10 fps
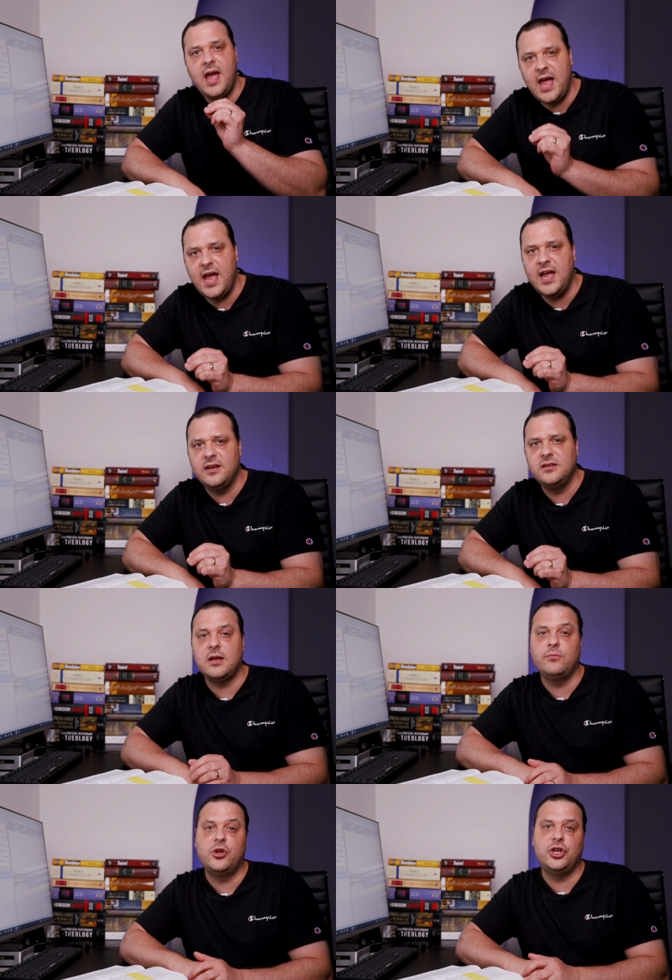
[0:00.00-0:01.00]
And
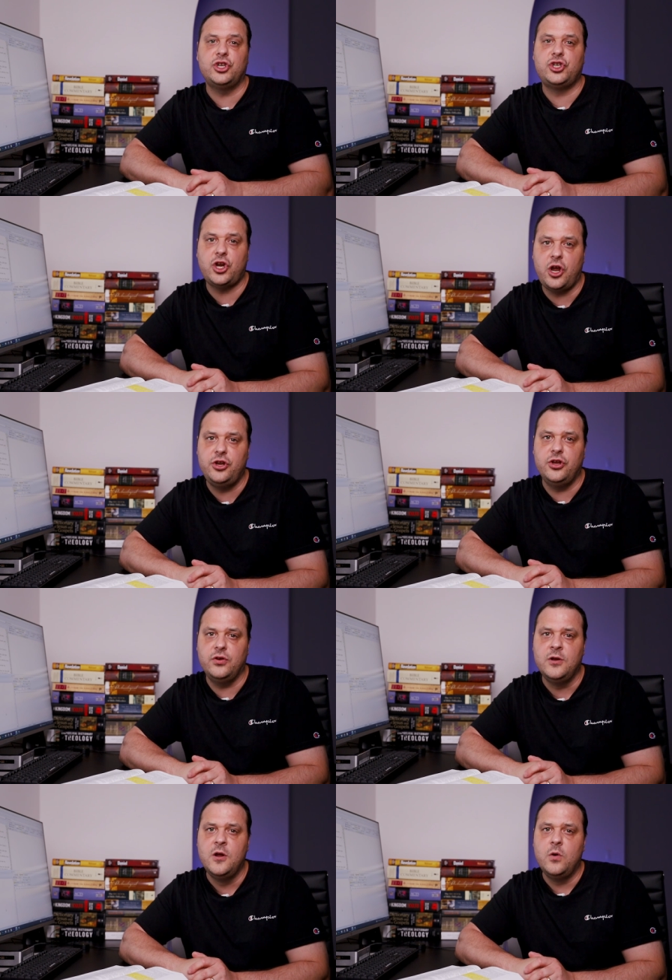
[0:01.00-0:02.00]
I'm going to show
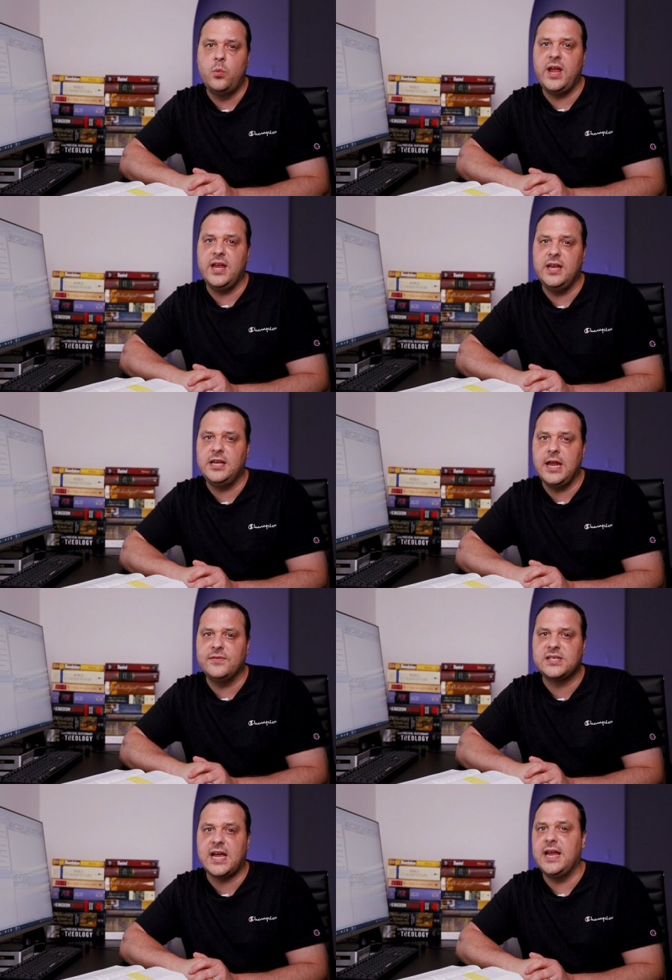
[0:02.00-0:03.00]
you where he
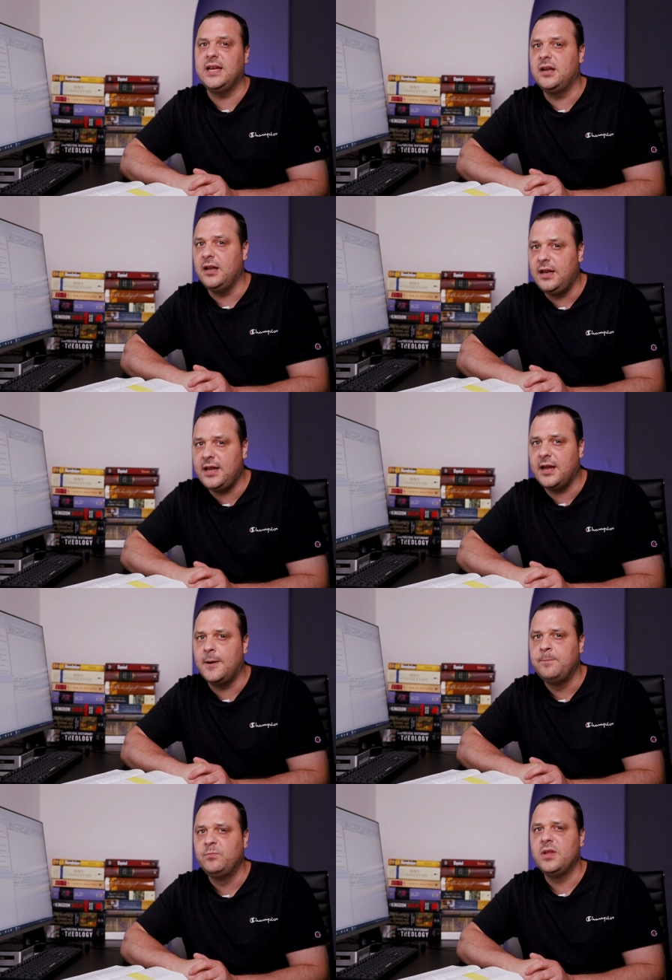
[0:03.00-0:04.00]
gives a
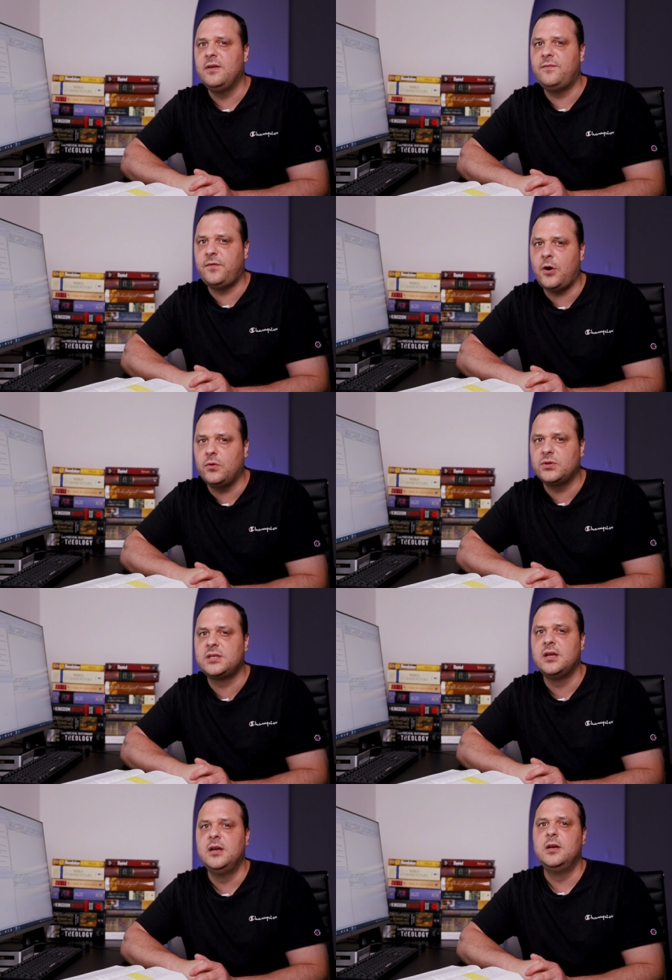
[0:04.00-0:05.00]
clear
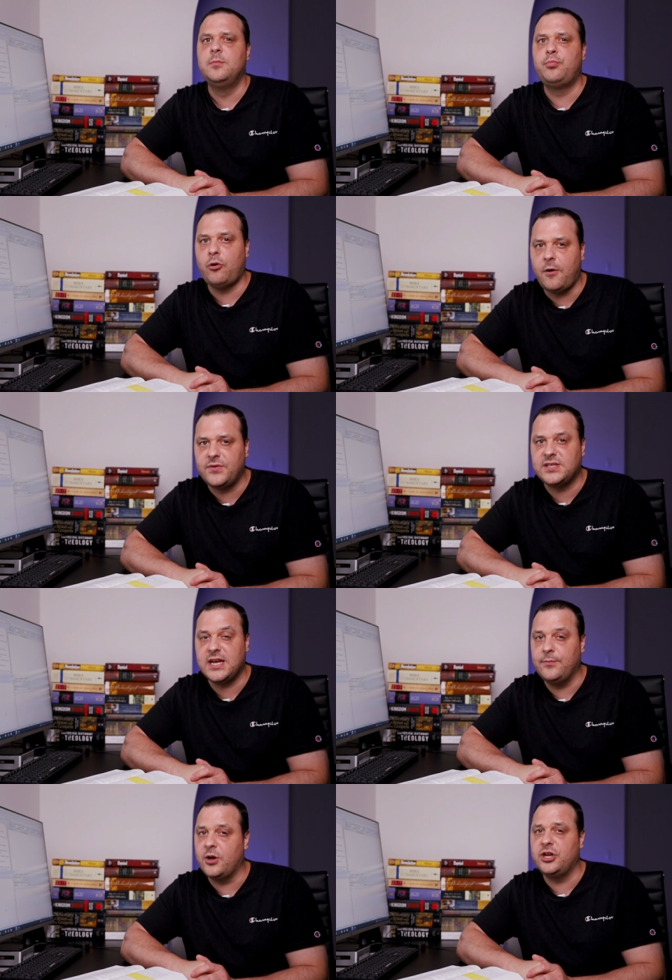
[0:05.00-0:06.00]
false
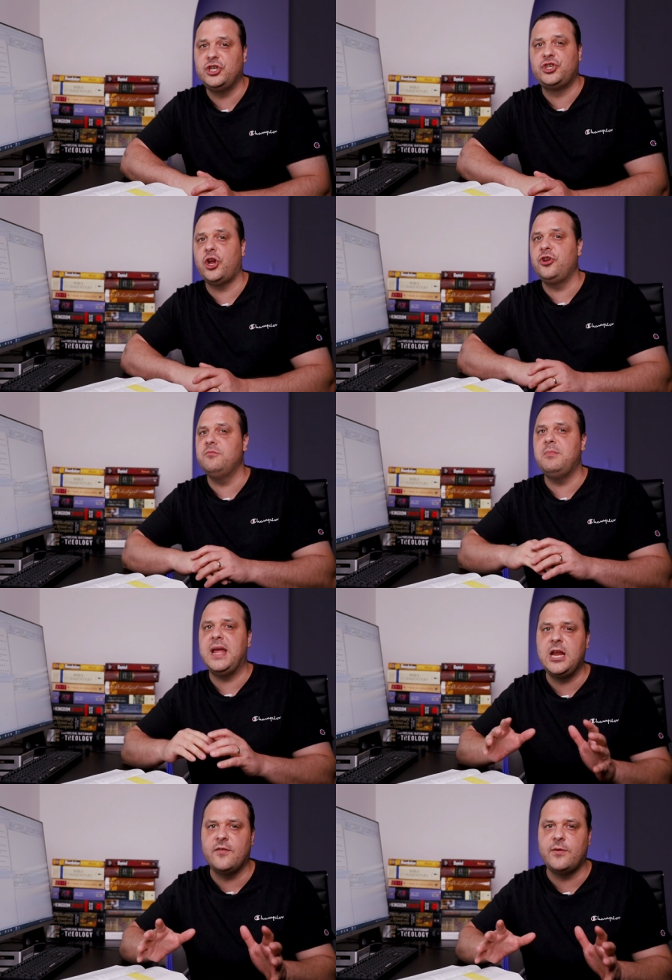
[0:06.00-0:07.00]
prophecy. I'm not going to show you
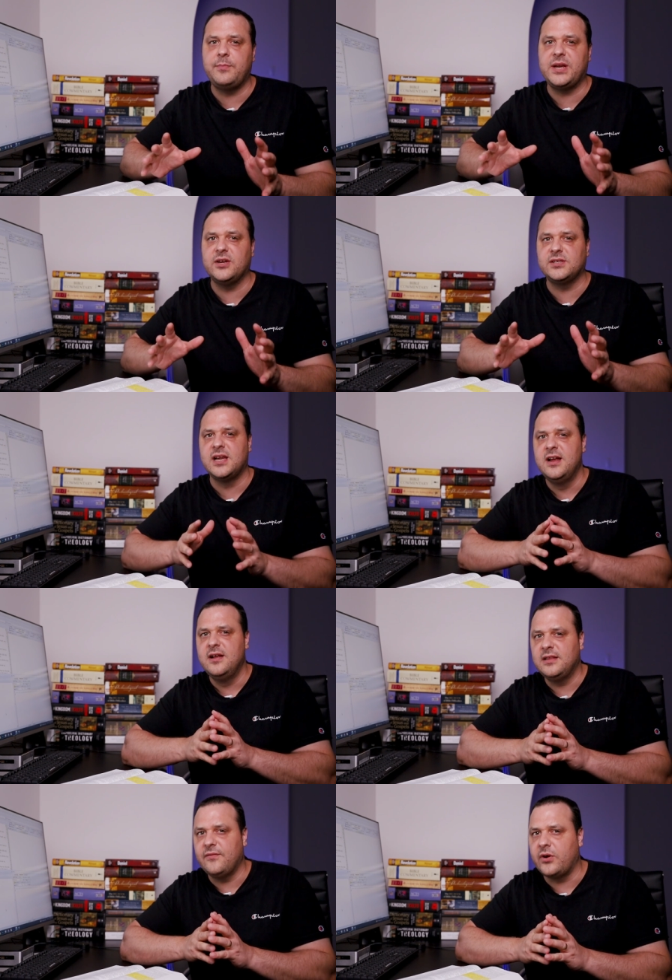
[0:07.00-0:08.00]
many of them because
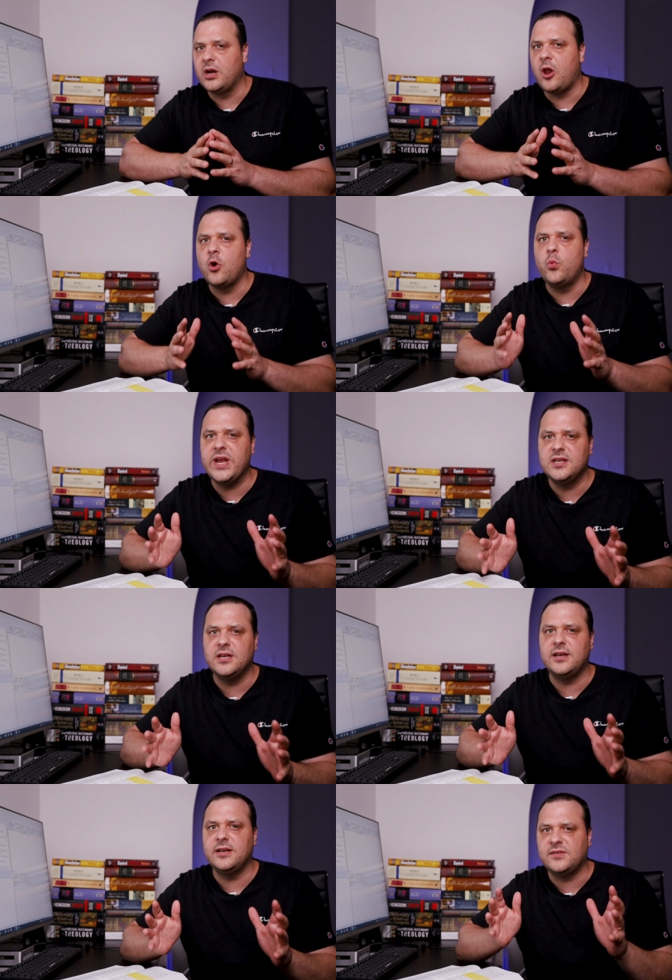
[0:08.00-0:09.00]
they're very long
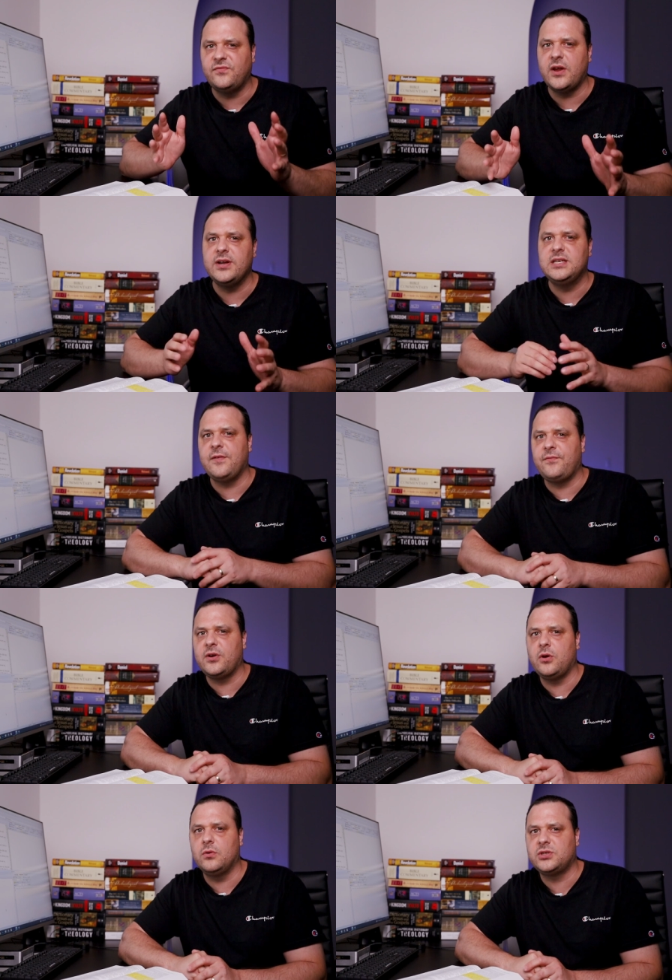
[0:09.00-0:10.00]
winded and it's very
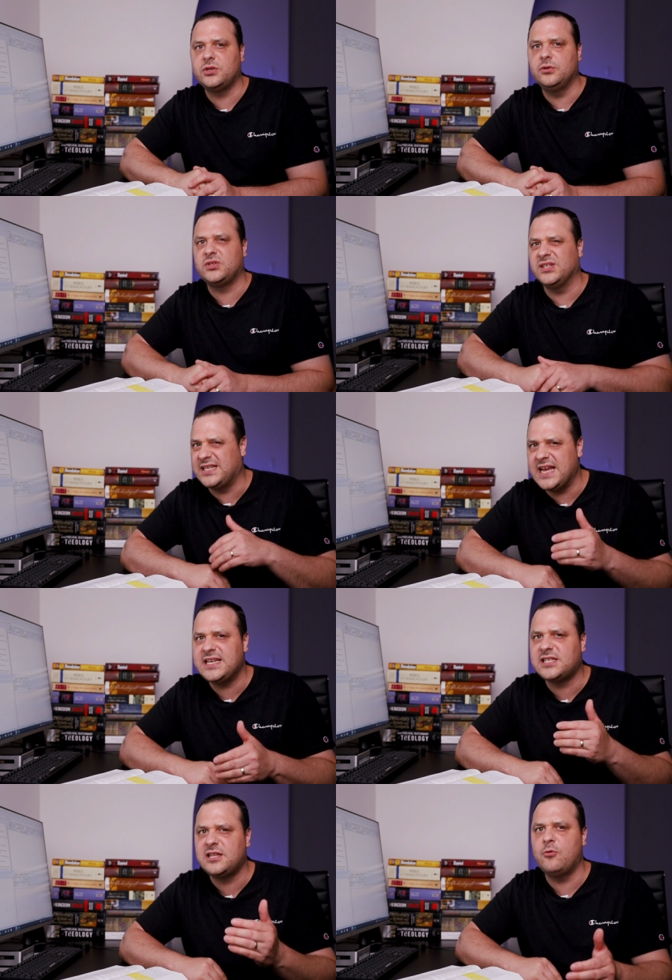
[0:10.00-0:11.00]
difficult to, to
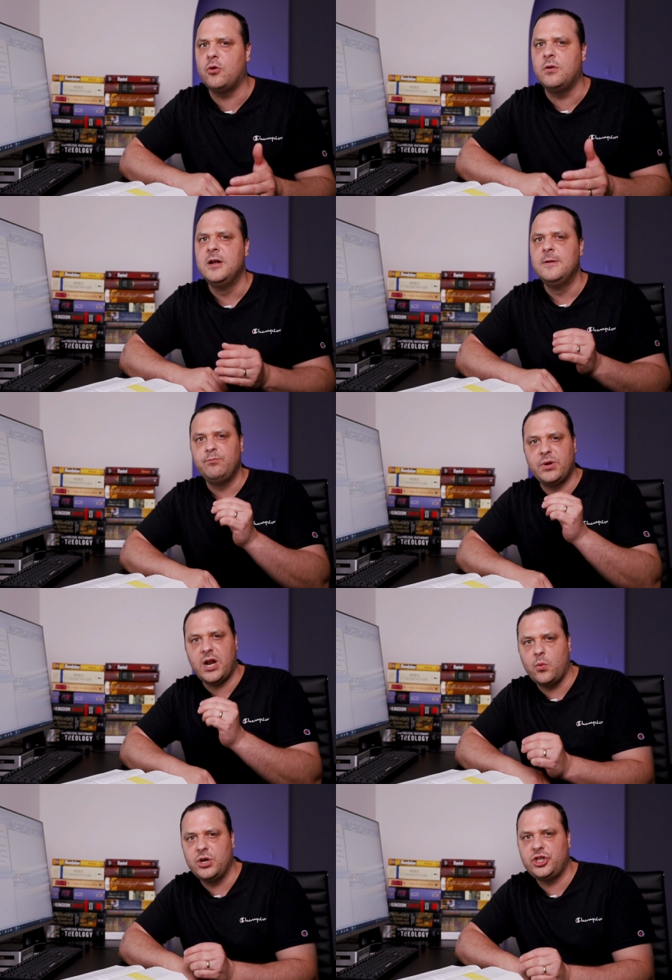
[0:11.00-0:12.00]
test them all, but
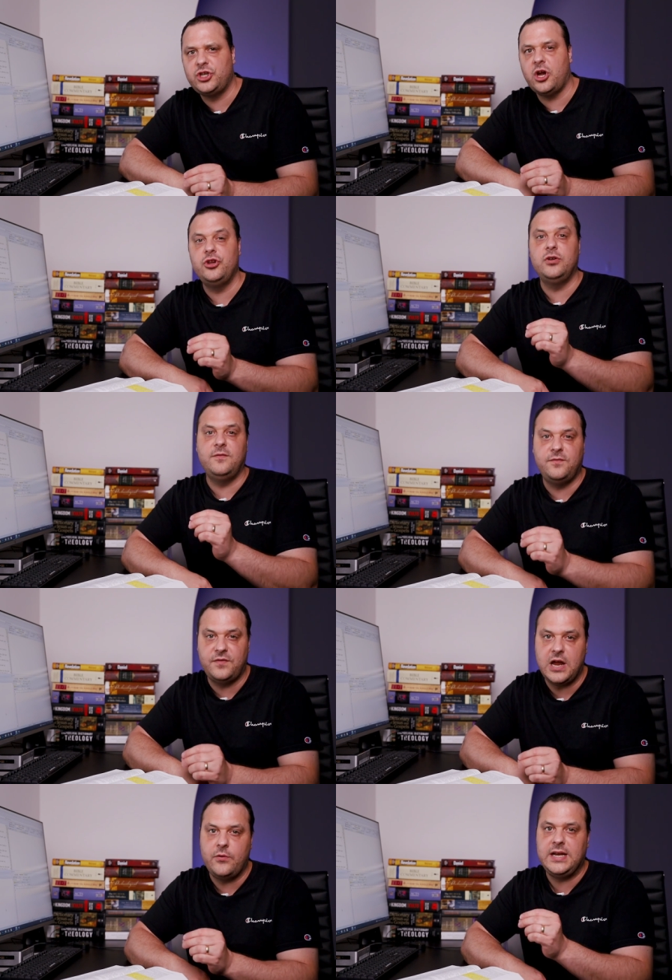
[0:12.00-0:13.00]
I want to show you
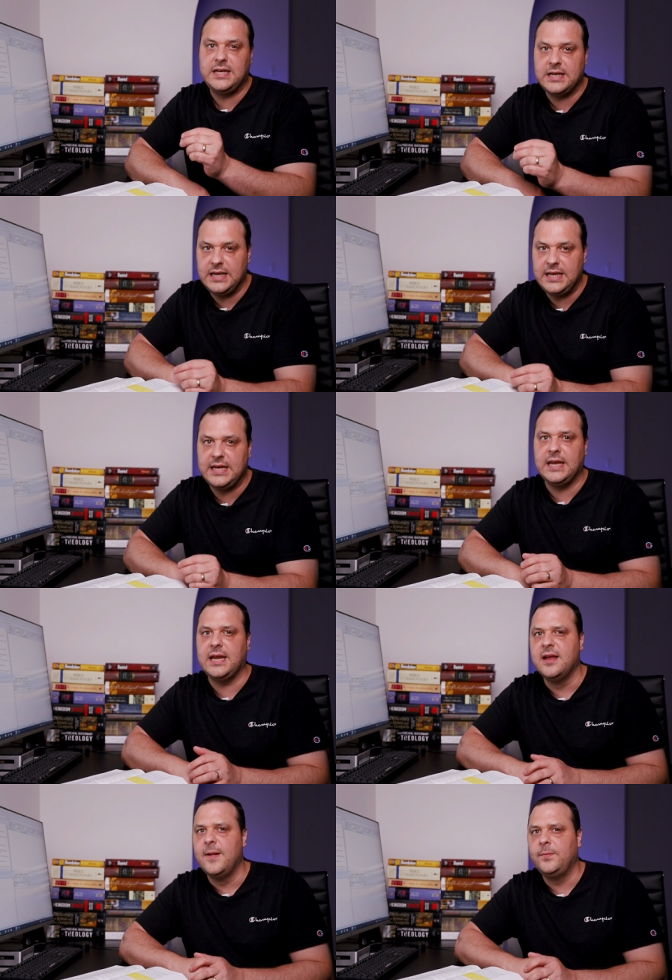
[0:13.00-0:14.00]
very
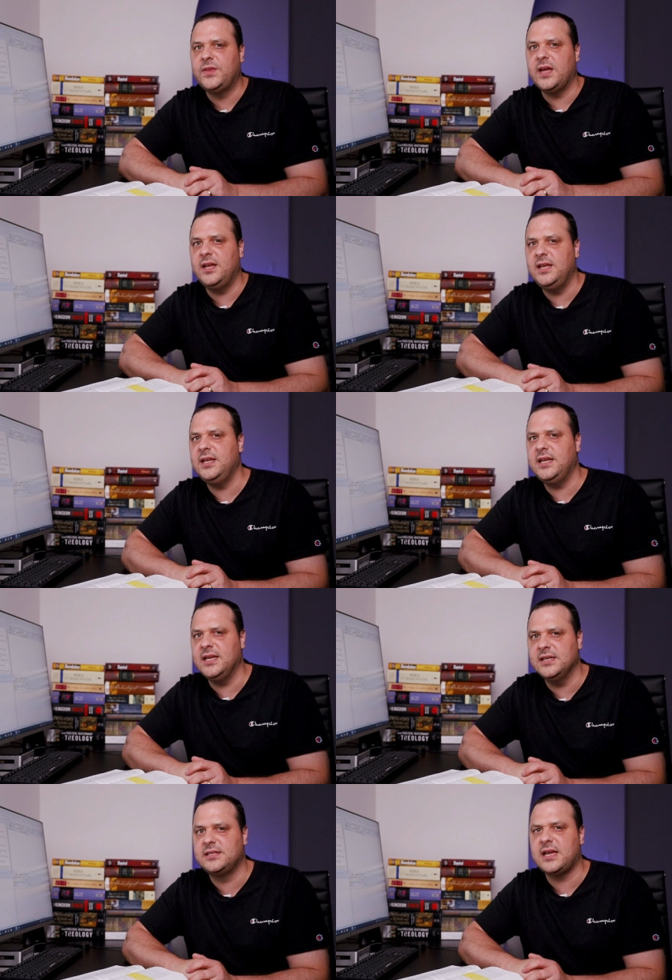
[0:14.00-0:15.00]
clearly that
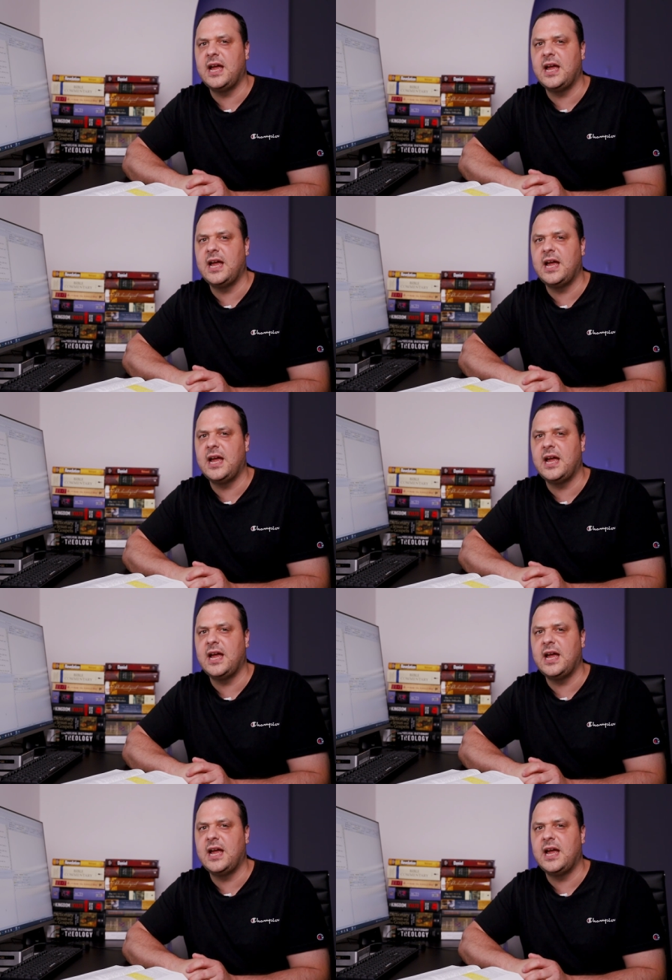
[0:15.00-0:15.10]
he is